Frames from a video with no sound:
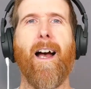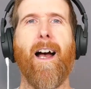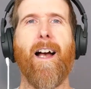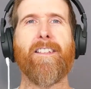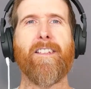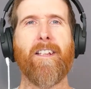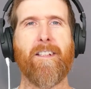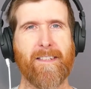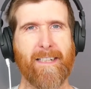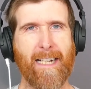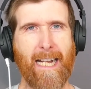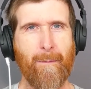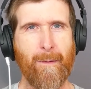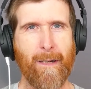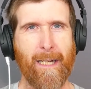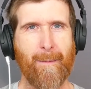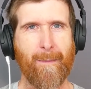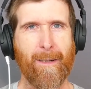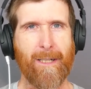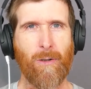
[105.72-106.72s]
So today we're
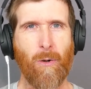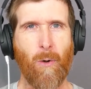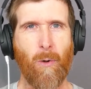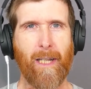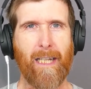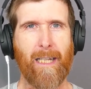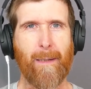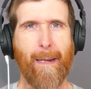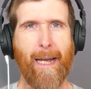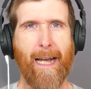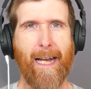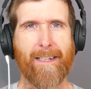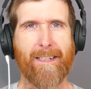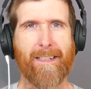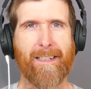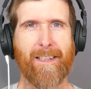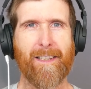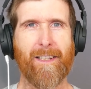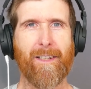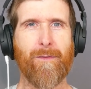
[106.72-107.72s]
going to be talking about
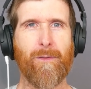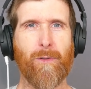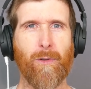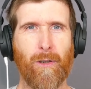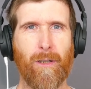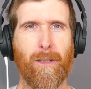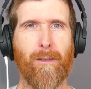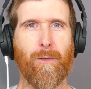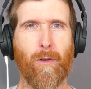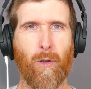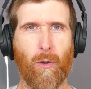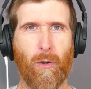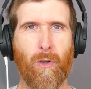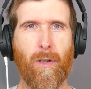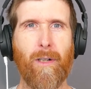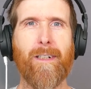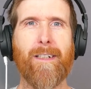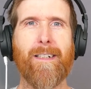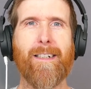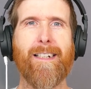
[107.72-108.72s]
the rule of
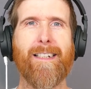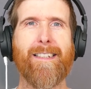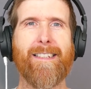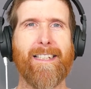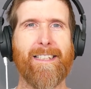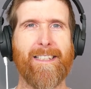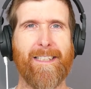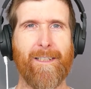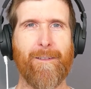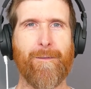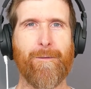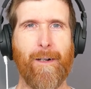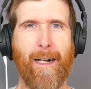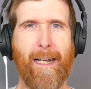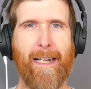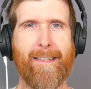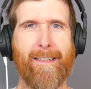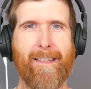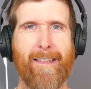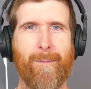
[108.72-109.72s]
law, since this
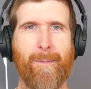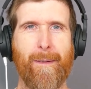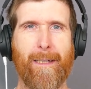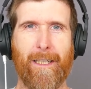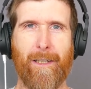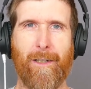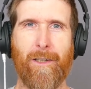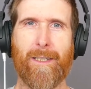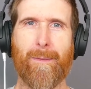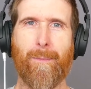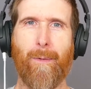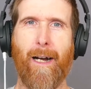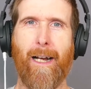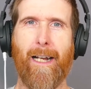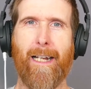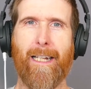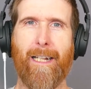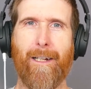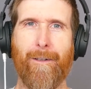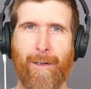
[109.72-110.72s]
phrase has been used
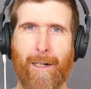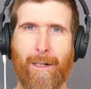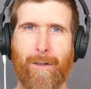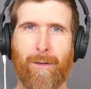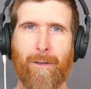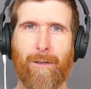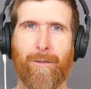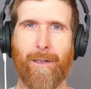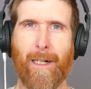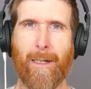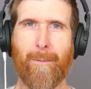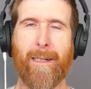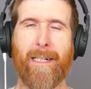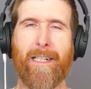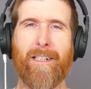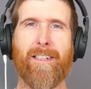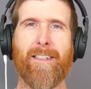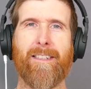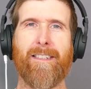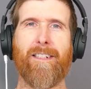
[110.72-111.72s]
by federal
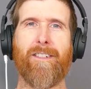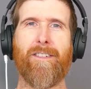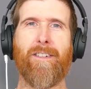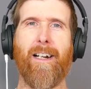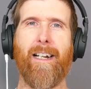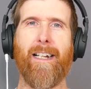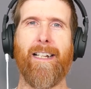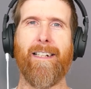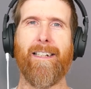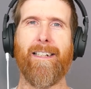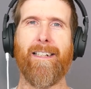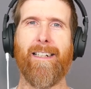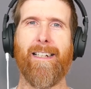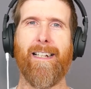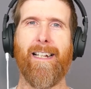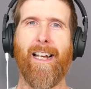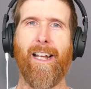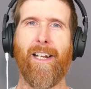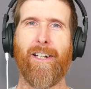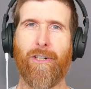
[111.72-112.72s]
frontbenchers to try and
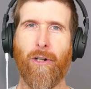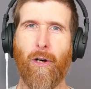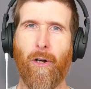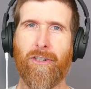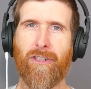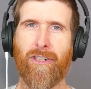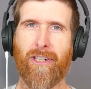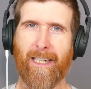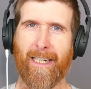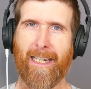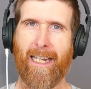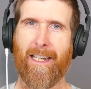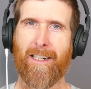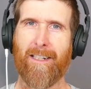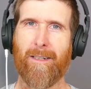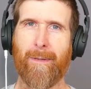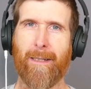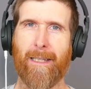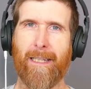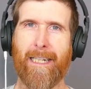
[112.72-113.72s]
dodge
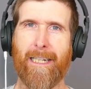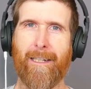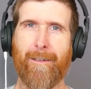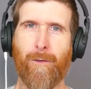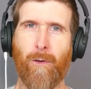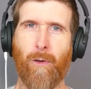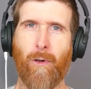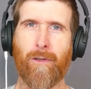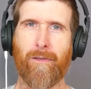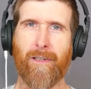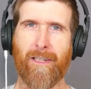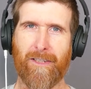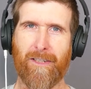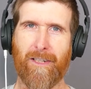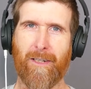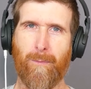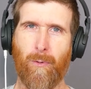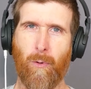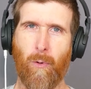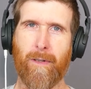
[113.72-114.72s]
accountability for
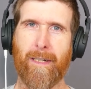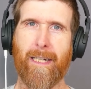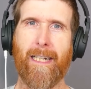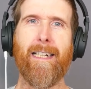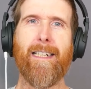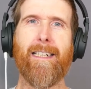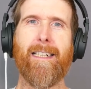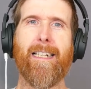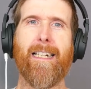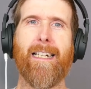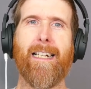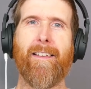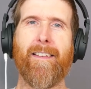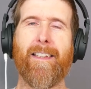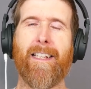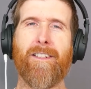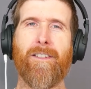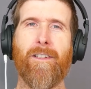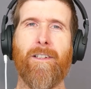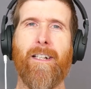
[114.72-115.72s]
Christian Porter,
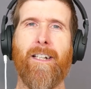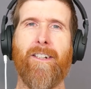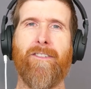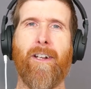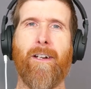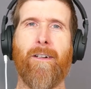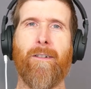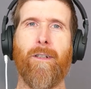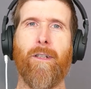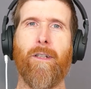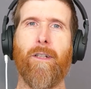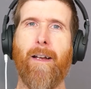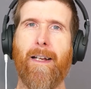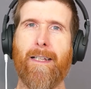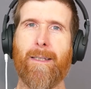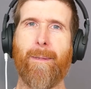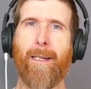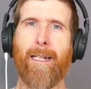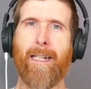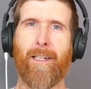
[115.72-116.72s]
the Attorney General who
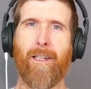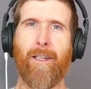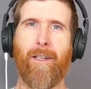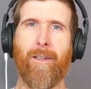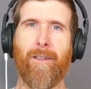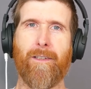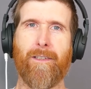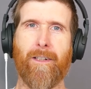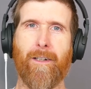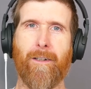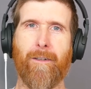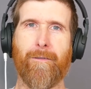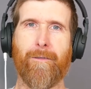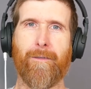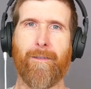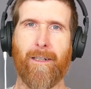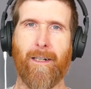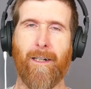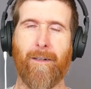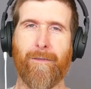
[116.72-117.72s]
has been accused of,
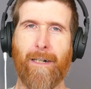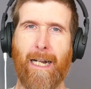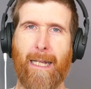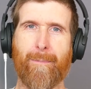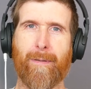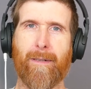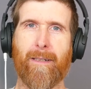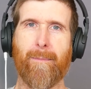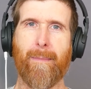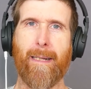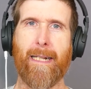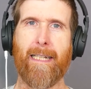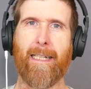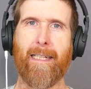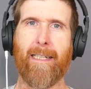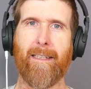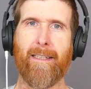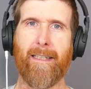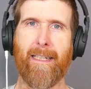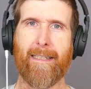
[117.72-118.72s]
of rape
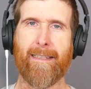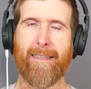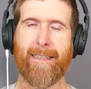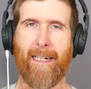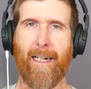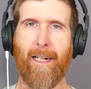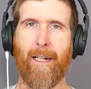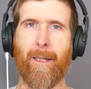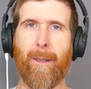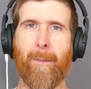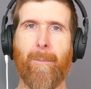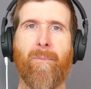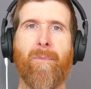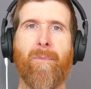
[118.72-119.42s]
many years ago.